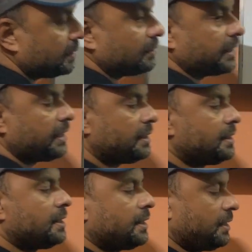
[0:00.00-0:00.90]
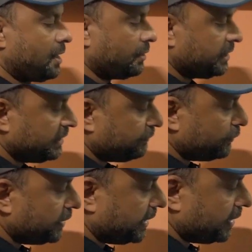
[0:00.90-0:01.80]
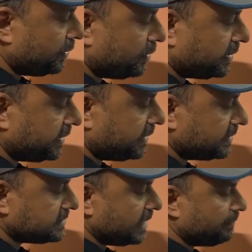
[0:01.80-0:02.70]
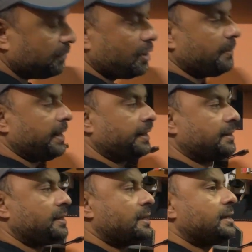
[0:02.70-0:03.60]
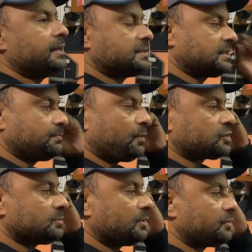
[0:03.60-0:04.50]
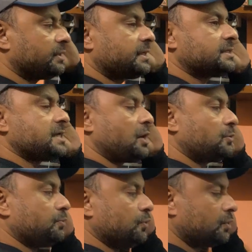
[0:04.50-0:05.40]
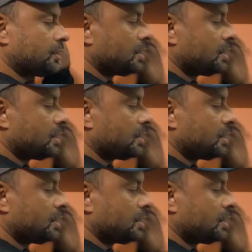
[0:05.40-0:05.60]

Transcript: Okay. Now, if we cannot increase the employment, is it possible to increase the output?